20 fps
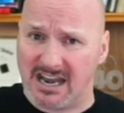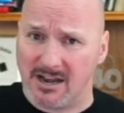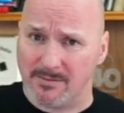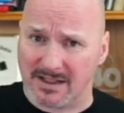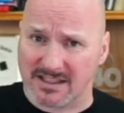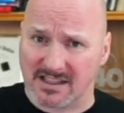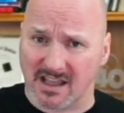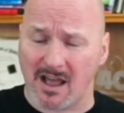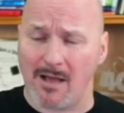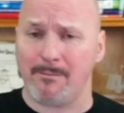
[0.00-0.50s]

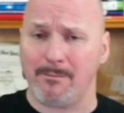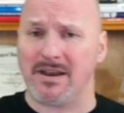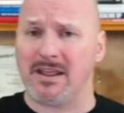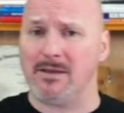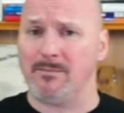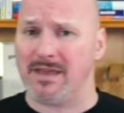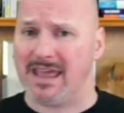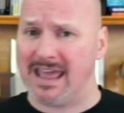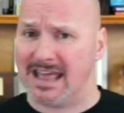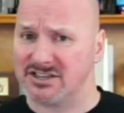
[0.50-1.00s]
about the company and
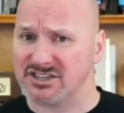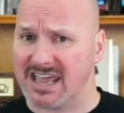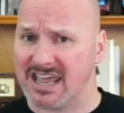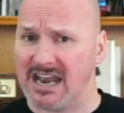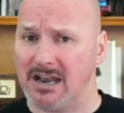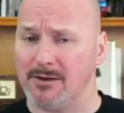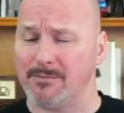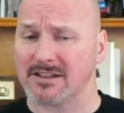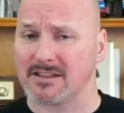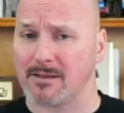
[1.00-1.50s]
being
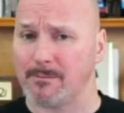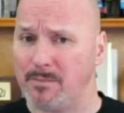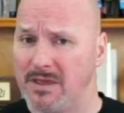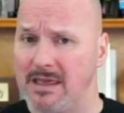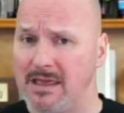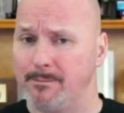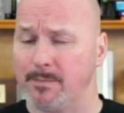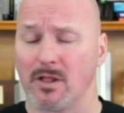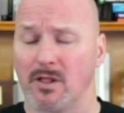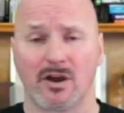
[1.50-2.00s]
educated about the
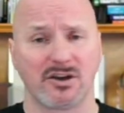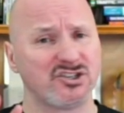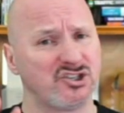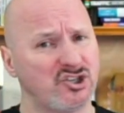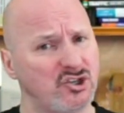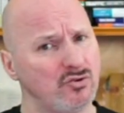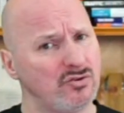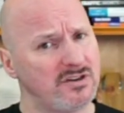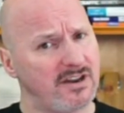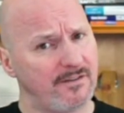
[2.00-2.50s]
people are
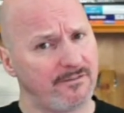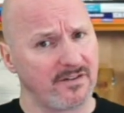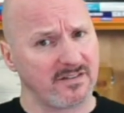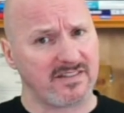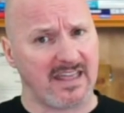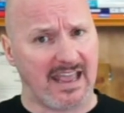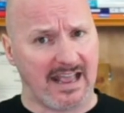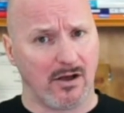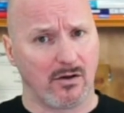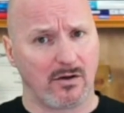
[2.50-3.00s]
two different
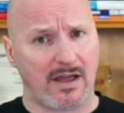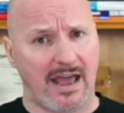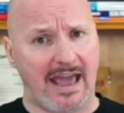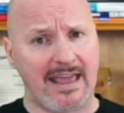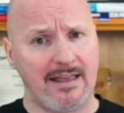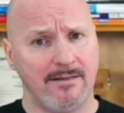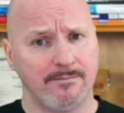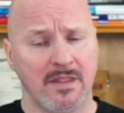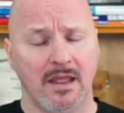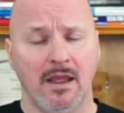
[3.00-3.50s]
things,
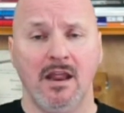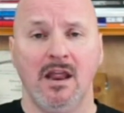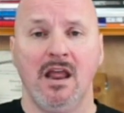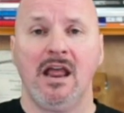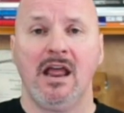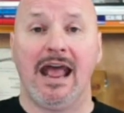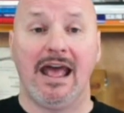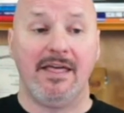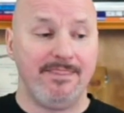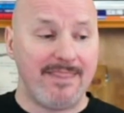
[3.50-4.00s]
okay?
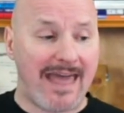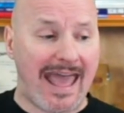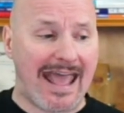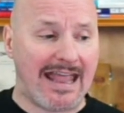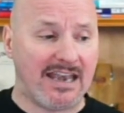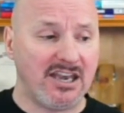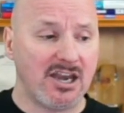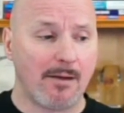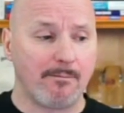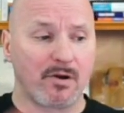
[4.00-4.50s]
And
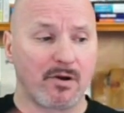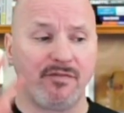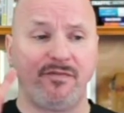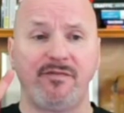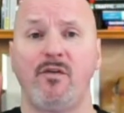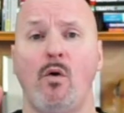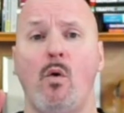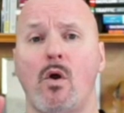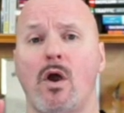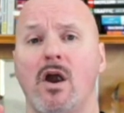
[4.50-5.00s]
then number
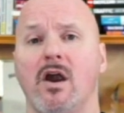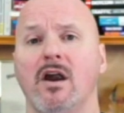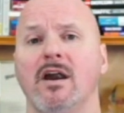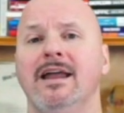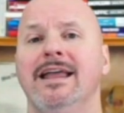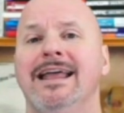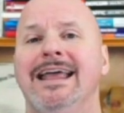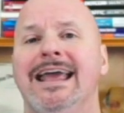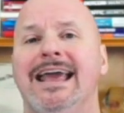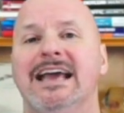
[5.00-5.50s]
four
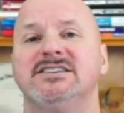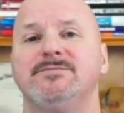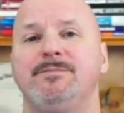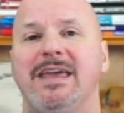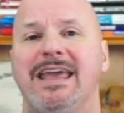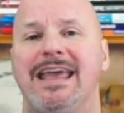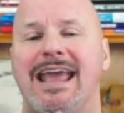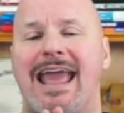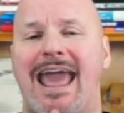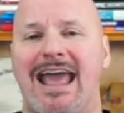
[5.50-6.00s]
is
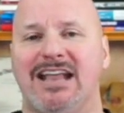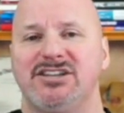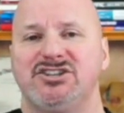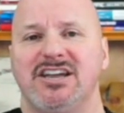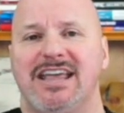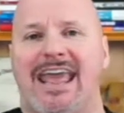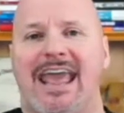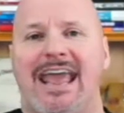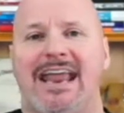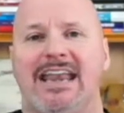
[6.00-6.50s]
being
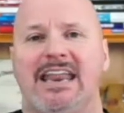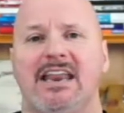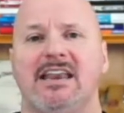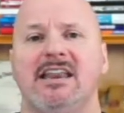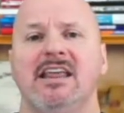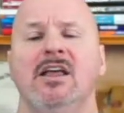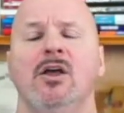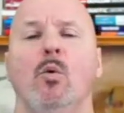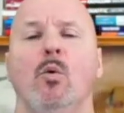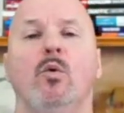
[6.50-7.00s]
educated
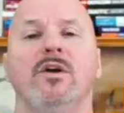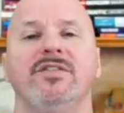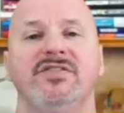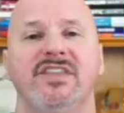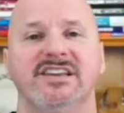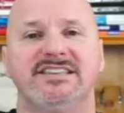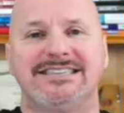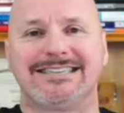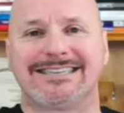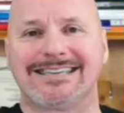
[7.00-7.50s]
with
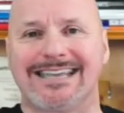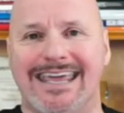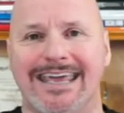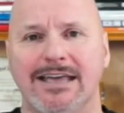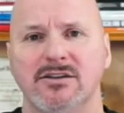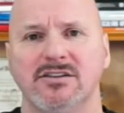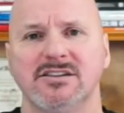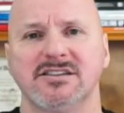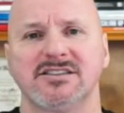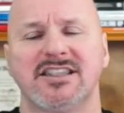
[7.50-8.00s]
the
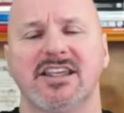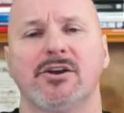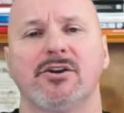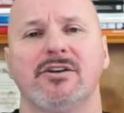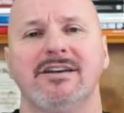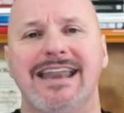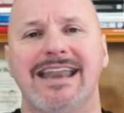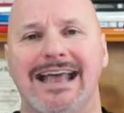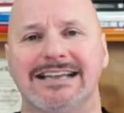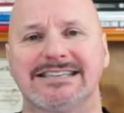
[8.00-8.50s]
skills that are
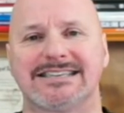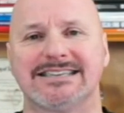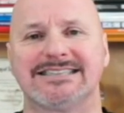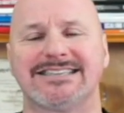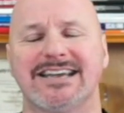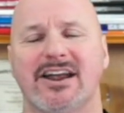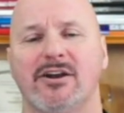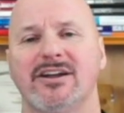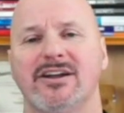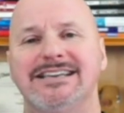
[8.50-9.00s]

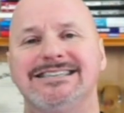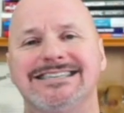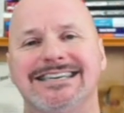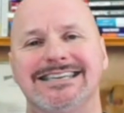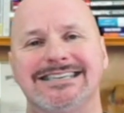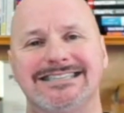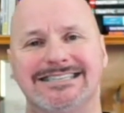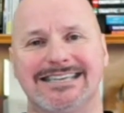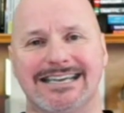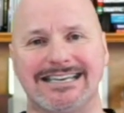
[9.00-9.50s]
necessary to
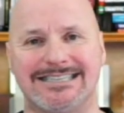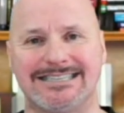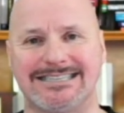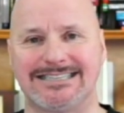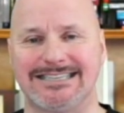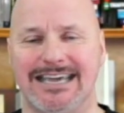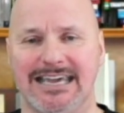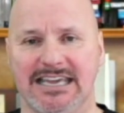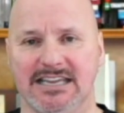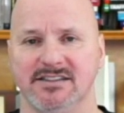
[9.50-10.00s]

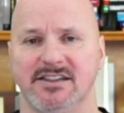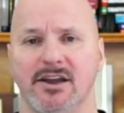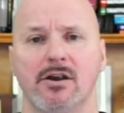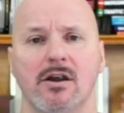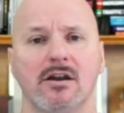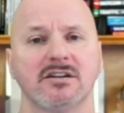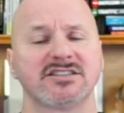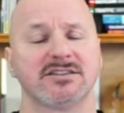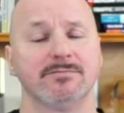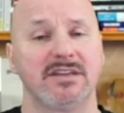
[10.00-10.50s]
succeed. There
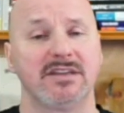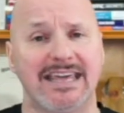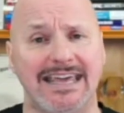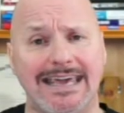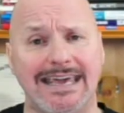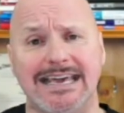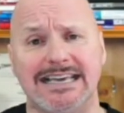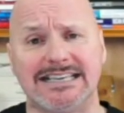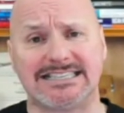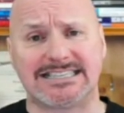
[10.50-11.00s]
are some
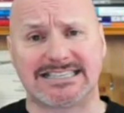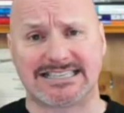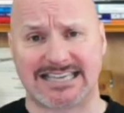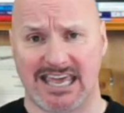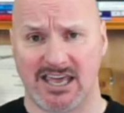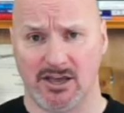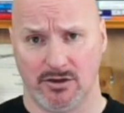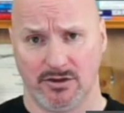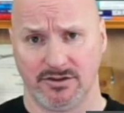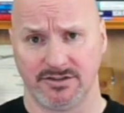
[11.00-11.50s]
key
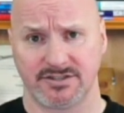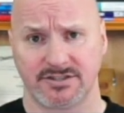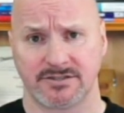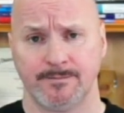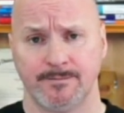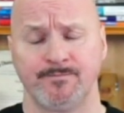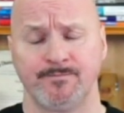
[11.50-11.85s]
skills